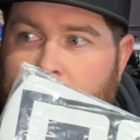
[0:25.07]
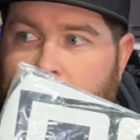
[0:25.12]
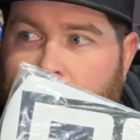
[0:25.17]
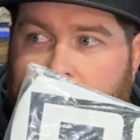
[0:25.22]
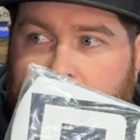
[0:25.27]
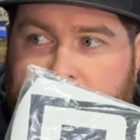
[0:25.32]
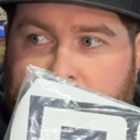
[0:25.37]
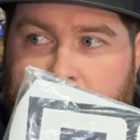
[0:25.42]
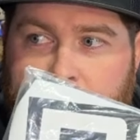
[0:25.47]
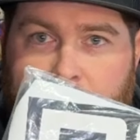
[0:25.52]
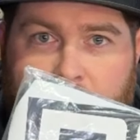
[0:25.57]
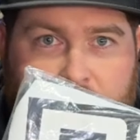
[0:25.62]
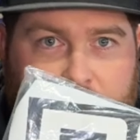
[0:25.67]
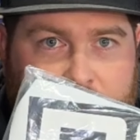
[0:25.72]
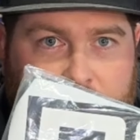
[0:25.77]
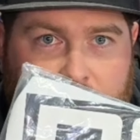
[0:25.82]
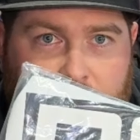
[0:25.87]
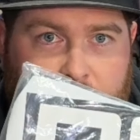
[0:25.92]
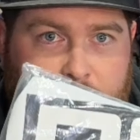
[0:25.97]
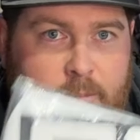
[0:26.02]
RC Box
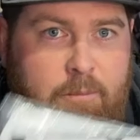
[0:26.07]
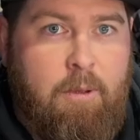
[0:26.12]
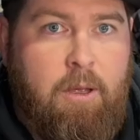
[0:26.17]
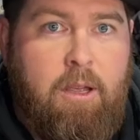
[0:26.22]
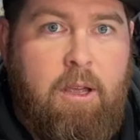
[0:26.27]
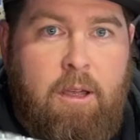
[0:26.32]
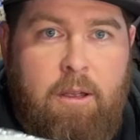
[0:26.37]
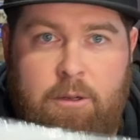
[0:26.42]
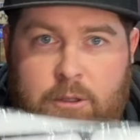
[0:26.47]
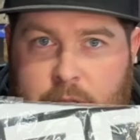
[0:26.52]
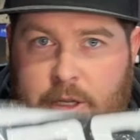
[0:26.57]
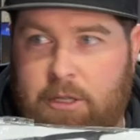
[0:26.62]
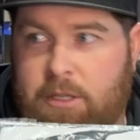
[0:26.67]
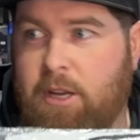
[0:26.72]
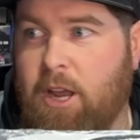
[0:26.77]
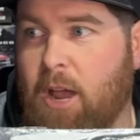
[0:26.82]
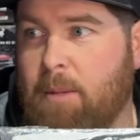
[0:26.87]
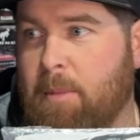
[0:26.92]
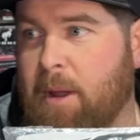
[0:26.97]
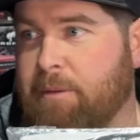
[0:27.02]
Club. Just
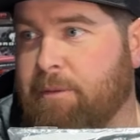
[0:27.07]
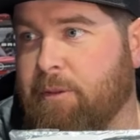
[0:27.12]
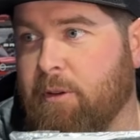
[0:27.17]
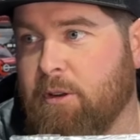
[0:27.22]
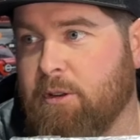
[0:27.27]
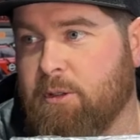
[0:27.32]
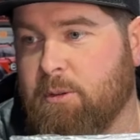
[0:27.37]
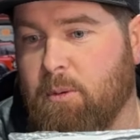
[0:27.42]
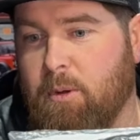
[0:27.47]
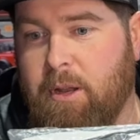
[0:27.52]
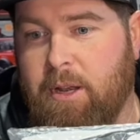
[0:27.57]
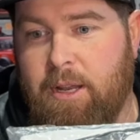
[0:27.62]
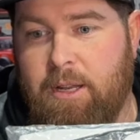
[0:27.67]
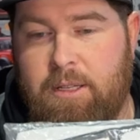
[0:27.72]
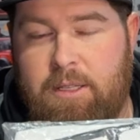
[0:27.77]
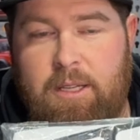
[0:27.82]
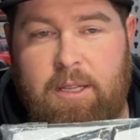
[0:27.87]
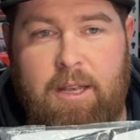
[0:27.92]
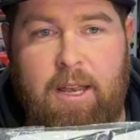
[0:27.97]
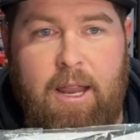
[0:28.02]
got my first one in
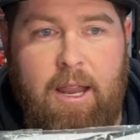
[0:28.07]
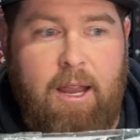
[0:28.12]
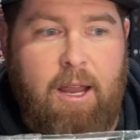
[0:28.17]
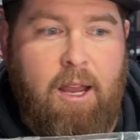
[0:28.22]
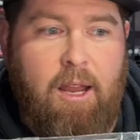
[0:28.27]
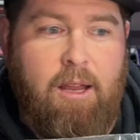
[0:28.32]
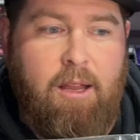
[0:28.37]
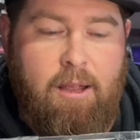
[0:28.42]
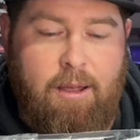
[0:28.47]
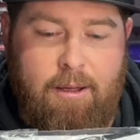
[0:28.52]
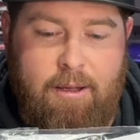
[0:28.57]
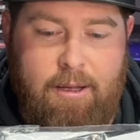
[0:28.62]
today.